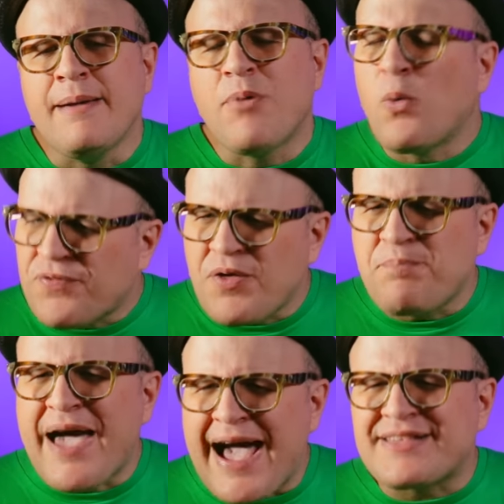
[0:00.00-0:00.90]
But with the
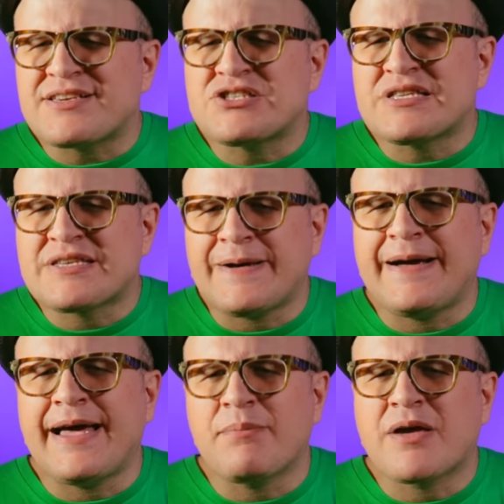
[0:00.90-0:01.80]
passage of
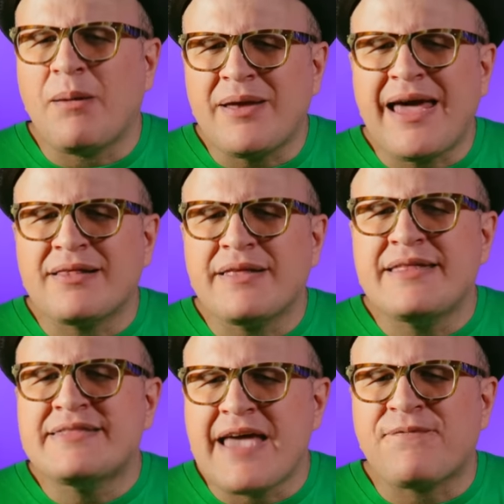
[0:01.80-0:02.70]
time, Come On
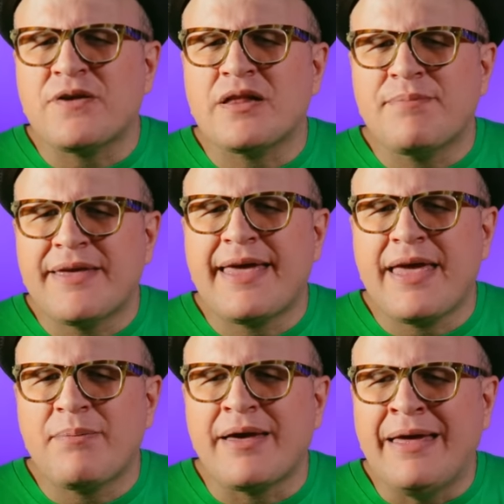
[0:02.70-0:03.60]
Eileen definitely
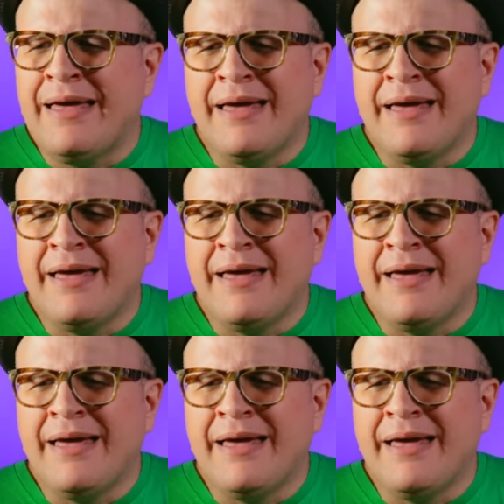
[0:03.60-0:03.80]
became a,